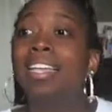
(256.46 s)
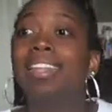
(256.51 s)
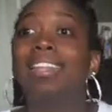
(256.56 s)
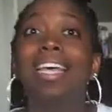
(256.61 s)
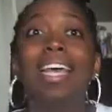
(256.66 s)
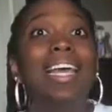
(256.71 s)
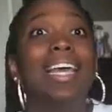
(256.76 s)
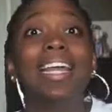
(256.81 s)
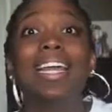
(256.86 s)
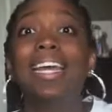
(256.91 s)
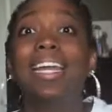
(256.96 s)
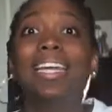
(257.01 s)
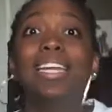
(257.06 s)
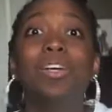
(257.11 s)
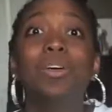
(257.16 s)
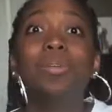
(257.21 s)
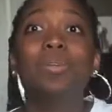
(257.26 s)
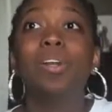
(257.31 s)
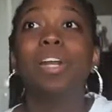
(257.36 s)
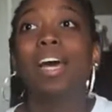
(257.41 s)
He didn't
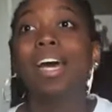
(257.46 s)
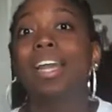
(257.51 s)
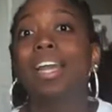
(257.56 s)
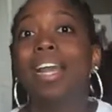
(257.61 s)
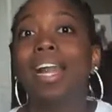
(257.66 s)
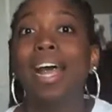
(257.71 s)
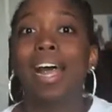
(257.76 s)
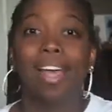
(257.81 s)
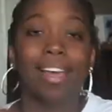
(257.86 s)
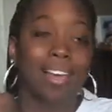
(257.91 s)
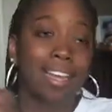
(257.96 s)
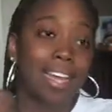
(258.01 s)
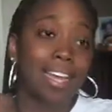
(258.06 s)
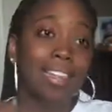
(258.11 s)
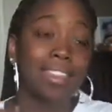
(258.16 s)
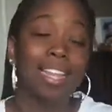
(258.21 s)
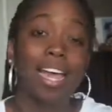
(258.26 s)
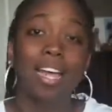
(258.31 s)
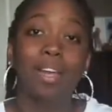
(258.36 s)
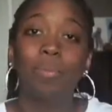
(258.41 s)
do none of that.
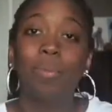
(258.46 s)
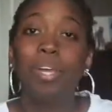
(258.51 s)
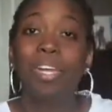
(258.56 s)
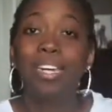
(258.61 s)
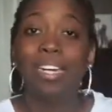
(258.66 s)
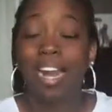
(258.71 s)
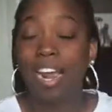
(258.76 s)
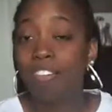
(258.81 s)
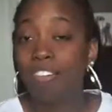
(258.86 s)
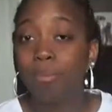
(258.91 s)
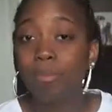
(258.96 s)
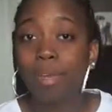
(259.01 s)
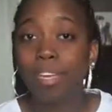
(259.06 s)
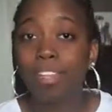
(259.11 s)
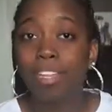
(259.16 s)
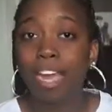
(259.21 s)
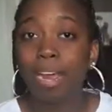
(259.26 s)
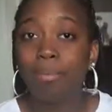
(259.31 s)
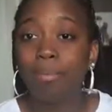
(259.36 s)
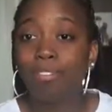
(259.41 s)
We never
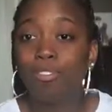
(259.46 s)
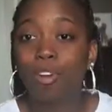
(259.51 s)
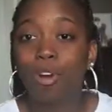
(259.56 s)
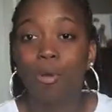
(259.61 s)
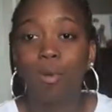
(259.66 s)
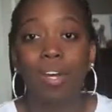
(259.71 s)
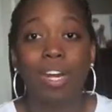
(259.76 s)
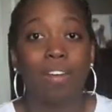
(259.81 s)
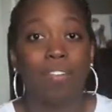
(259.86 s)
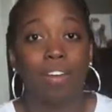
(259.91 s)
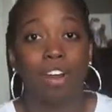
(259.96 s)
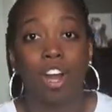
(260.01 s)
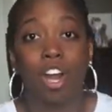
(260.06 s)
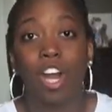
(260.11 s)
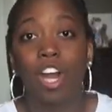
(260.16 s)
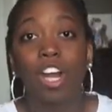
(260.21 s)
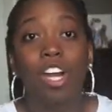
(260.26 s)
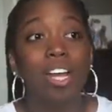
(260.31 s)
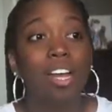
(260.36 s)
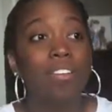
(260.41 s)
been there before. We never
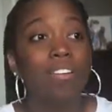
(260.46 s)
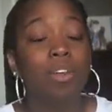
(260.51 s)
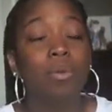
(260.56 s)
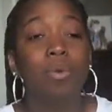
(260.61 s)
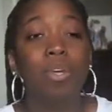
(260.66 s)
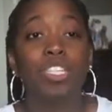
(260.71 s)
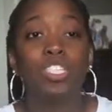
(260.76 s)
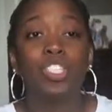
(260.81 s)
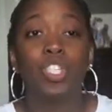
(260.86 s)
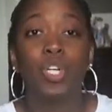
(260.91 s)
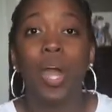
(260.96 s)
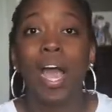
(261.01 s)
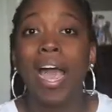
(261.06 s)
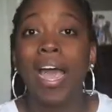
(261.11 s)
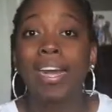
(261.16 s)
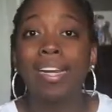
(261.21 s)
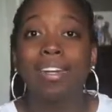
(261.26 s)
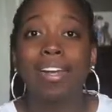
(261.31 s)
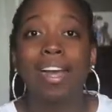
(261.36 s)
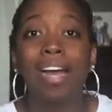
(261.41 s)
heard of it. We
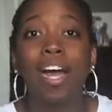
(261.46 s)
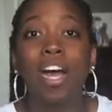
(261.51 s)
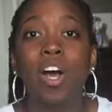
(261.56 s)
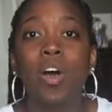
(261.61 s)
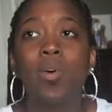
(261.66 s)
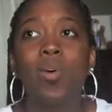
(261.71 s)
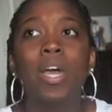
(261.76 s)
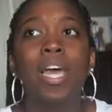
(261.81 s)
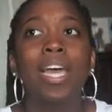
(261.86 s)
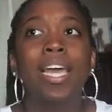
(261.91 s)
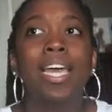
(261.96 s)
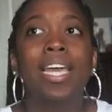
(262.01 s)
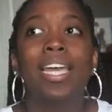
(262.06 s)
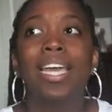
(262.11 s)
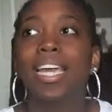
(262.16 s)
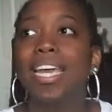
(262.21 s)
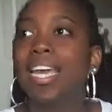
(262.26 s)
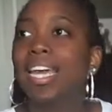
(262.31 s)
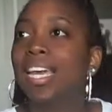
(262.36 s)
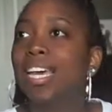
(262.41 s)
tried it out.
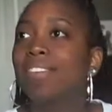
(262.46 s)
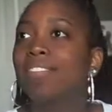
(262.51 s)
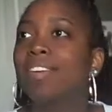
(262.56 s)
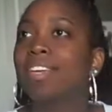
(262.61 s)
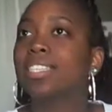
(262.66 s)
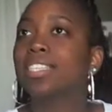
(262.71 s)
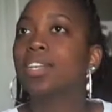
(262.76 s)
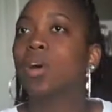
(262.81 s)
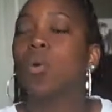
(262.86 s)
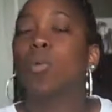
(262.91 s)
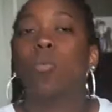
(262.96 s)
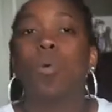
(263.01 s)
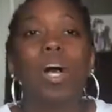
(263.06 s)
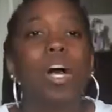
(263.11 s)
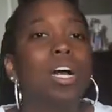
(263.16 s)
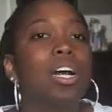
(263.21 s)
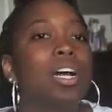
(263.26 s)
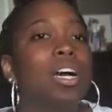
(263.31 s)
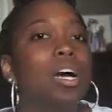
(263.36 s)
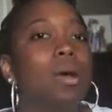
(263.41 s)
He ain't give us no
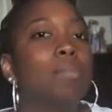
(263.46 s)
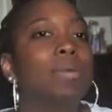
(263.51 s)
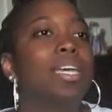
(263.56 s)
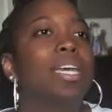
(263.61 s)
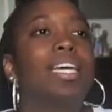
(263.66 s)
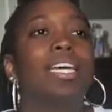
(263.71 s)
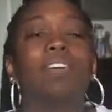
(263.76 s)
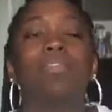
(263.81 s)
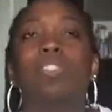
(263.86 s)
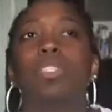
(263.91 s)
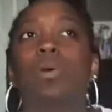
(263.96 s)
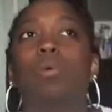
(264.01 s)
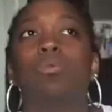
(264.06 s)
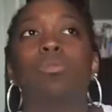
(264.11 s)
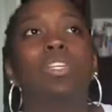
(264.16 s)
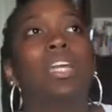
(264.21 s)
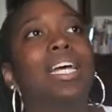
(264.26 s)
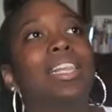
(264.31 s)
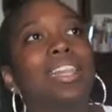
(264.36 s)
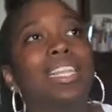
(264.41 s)
welcome. He ain't give us no
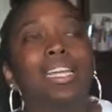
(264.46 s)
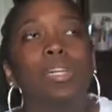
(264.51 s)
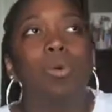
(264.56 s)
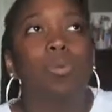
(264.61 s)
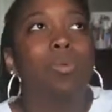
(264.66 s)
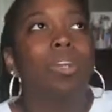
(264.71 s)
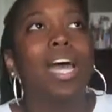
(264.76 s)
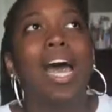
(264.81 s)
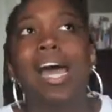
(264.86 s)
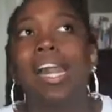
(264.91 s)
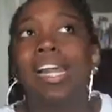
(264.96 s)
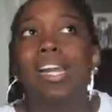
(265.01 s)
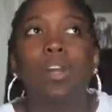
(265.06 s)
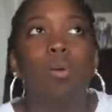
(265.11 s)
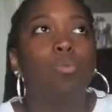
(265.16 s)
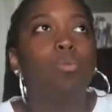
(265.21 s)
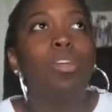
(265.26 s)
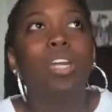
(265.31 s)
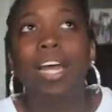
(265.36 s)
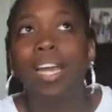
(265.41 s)
nothing, no nada,
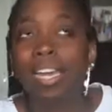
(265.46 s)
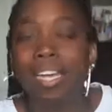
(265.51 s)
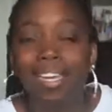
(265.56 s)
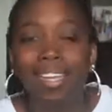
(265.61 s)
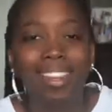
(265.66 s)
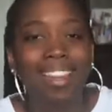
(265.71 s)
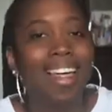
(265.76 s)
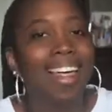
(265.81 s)
no nothing.